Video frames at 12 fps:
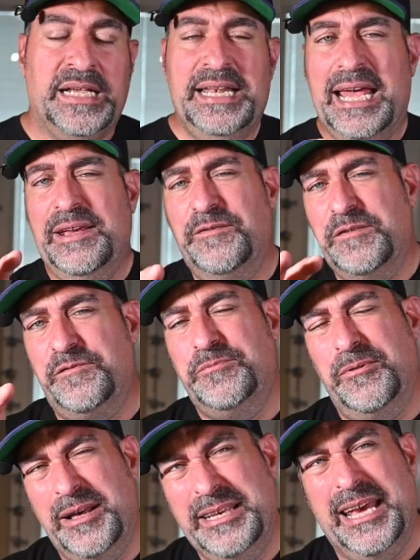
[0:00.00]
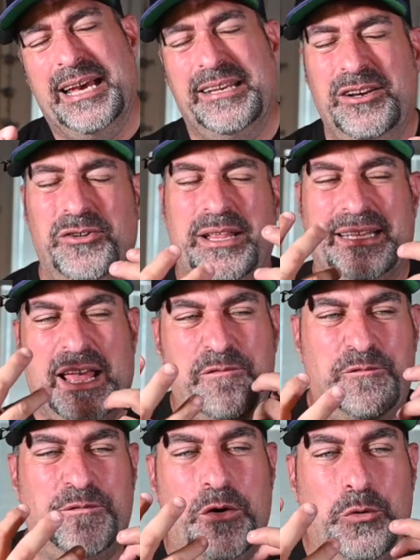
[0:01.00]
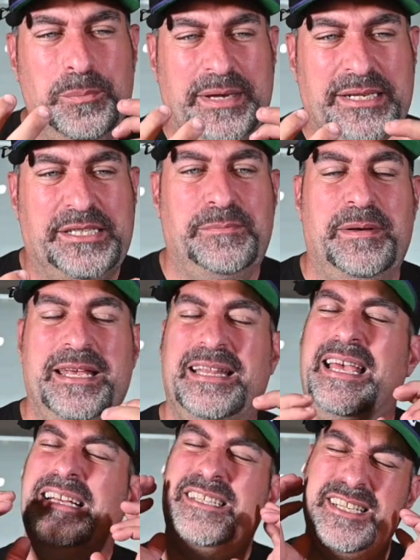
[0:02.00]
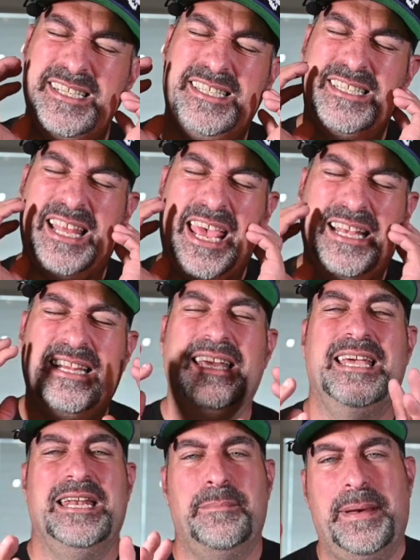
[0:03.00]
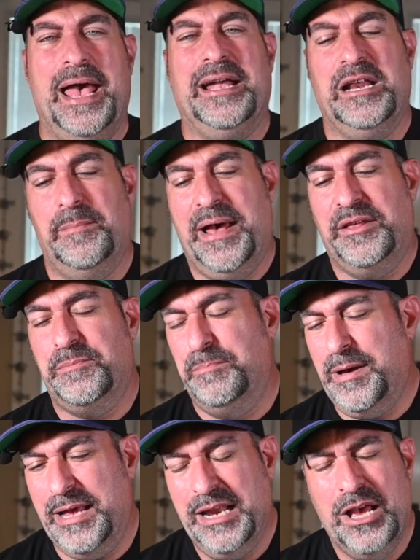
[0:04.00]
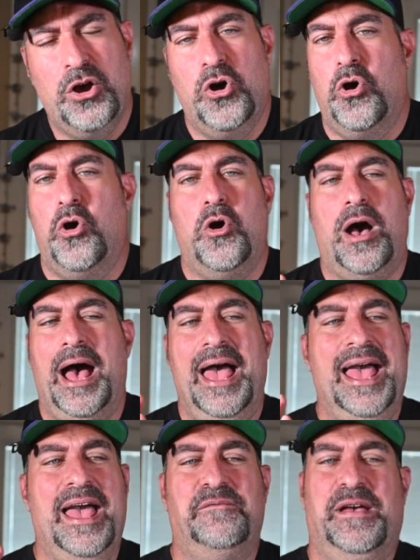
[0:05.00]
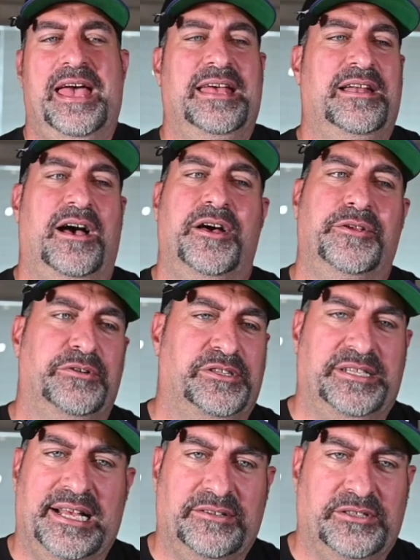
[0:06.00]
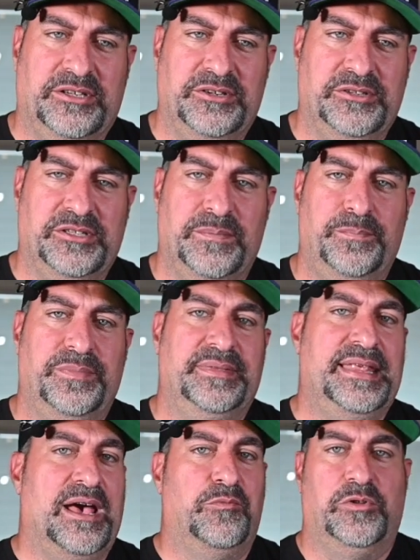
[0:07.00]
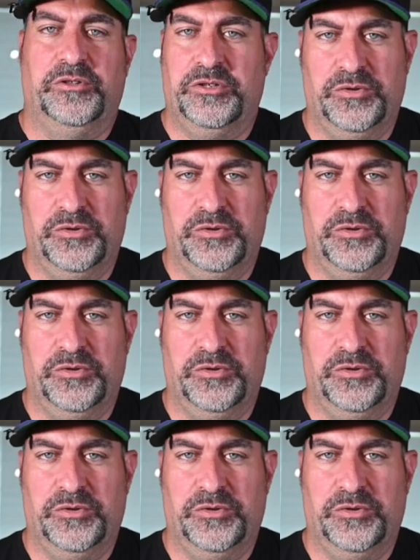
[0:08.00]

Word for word: not even, well, yeah, you know, like that foamy spit, like just slightly in the back of the mouth. But I have had other seltzers that will